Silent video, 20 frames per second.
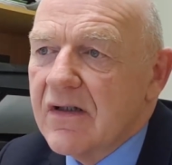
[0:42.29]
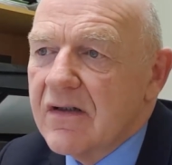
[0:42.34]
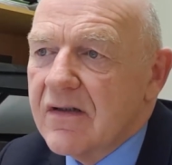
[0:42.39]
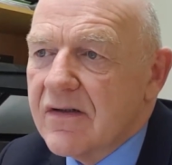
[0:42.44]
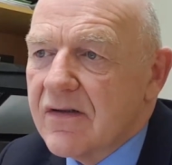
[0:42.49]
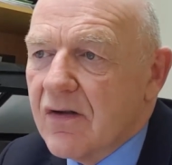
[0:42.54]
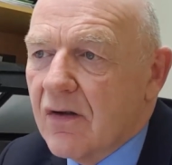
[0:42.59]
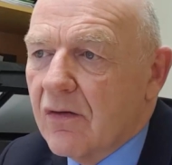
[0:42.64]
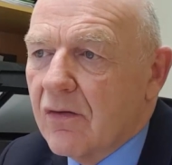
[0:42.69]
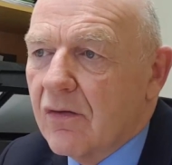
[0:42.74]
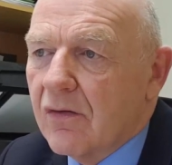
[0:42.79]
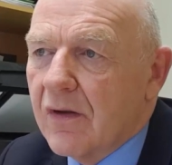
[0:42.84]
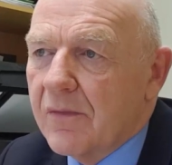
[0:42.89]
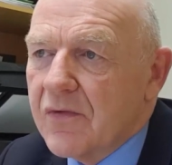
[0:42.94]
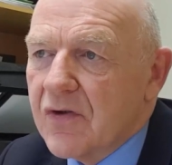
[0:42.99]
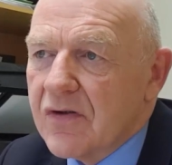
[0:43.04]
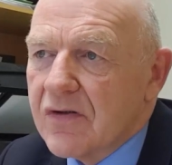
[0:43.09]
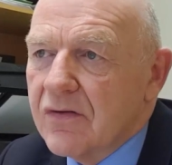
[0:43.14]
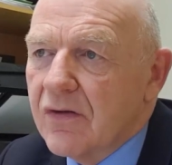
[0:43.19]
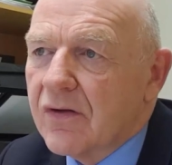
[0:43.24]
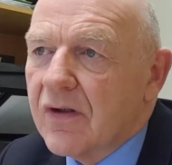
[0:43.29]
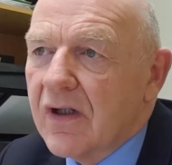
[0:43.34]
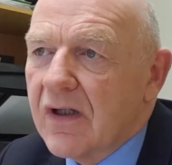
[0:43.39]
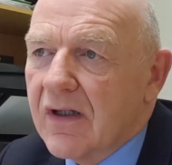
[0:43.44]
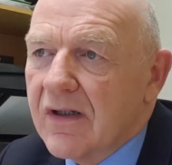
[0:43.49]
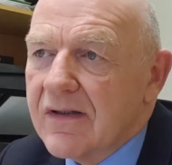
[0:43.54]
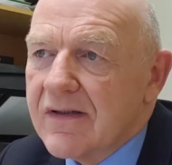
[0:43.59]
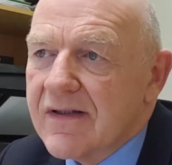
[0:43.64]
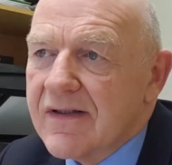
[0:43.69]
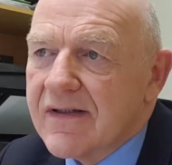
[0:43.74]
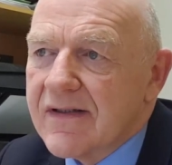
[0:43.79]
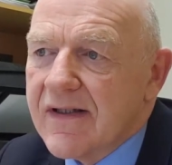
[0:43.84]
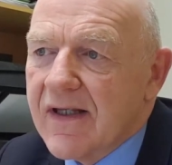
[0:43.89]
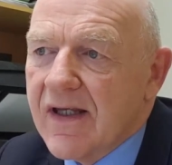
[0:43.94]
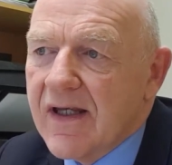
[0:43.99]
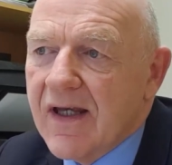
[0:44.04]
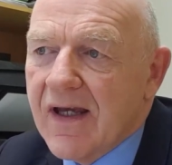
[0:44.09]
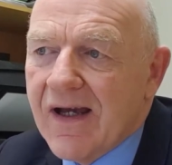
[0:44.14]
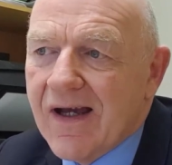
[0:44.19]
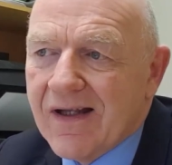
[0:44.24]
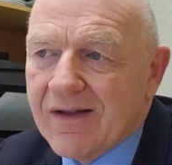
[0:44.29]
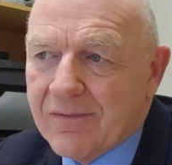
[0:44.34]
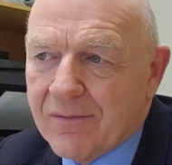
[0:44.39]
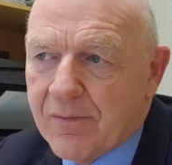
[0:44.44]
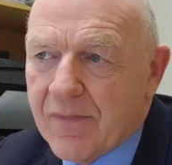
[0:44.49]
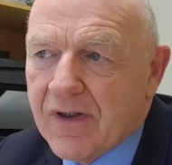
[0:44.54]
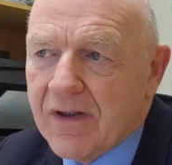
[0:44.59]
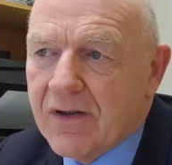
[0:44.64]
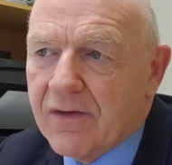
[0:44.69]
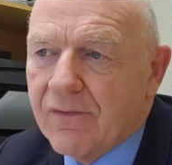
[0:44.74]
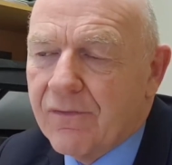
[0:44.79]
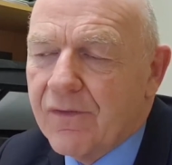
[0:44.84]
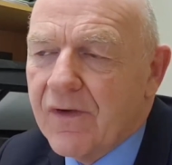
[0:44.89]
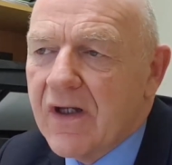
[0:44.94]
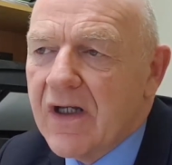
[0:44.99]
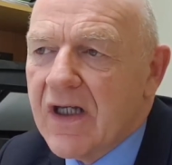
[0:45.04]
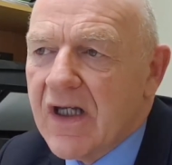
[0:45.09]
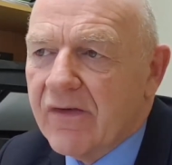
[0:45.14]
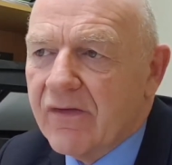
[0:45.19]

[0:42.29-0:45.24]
So I'm just looking, as I say, at my feed.